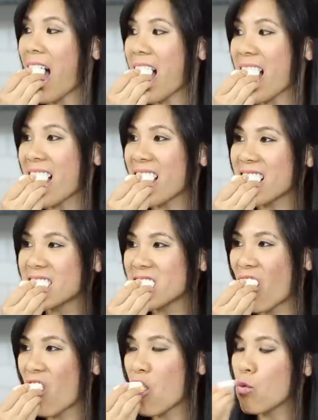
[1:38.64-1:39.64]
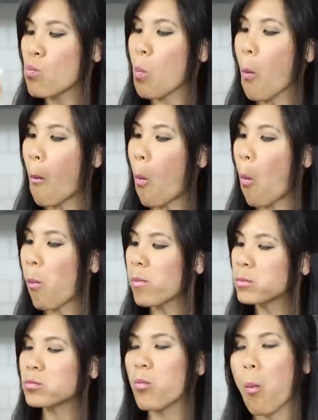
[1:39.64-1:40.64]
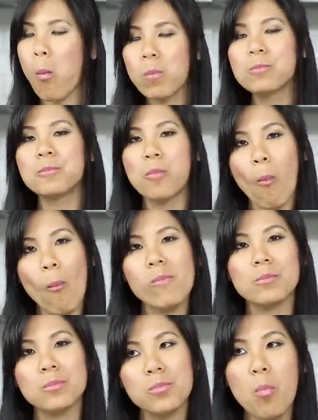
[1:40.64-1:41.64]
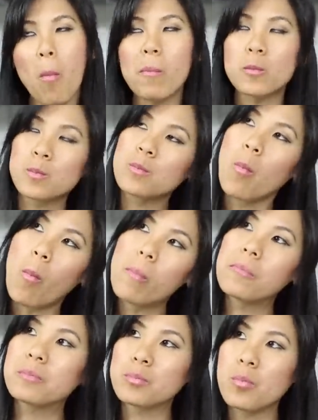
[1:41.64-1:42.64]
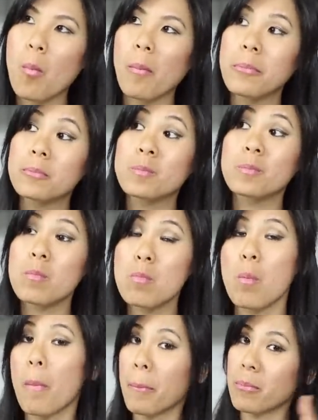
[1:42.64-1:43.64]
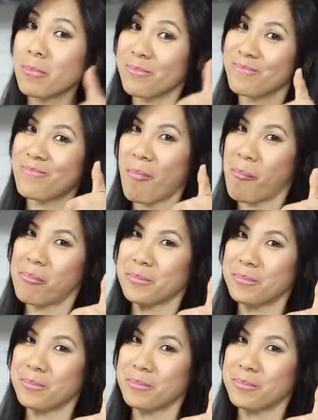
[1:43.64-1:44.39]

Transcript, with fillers: of salt and pepper on mine. So simple yet delicious. It really brings out the flavor. I